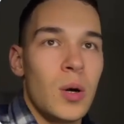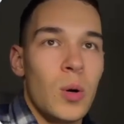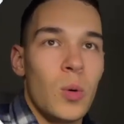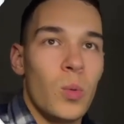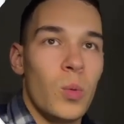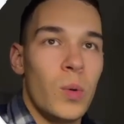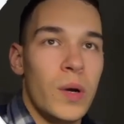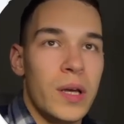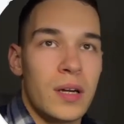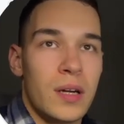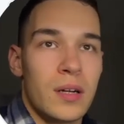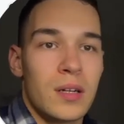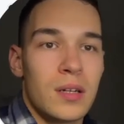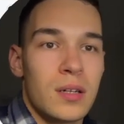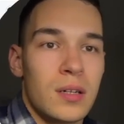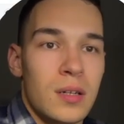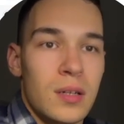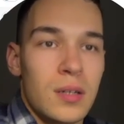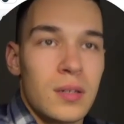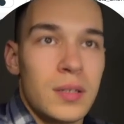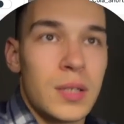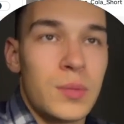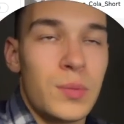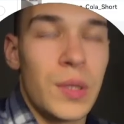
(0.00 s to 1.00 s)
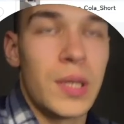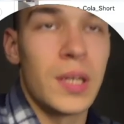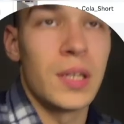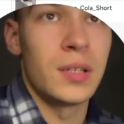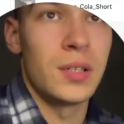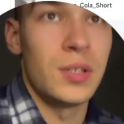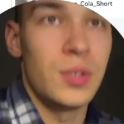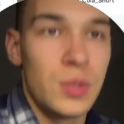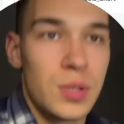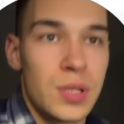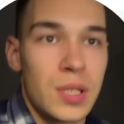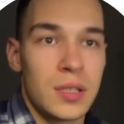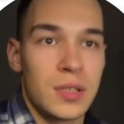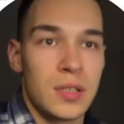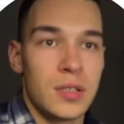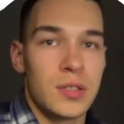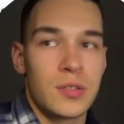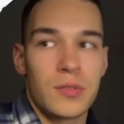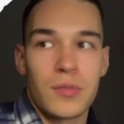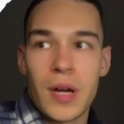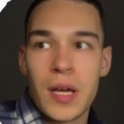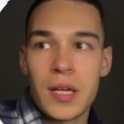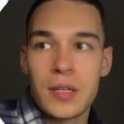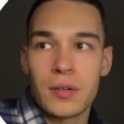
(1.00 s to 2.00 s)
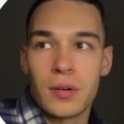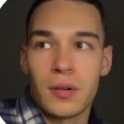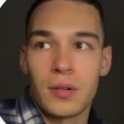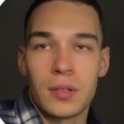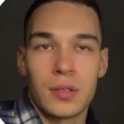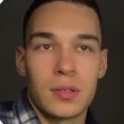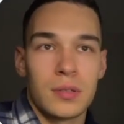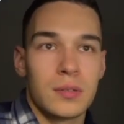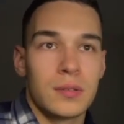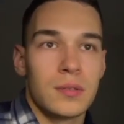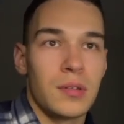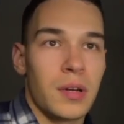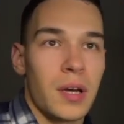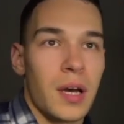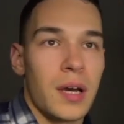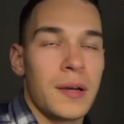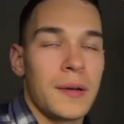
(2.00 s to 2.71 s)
winner that we can use and iterate on. Okay.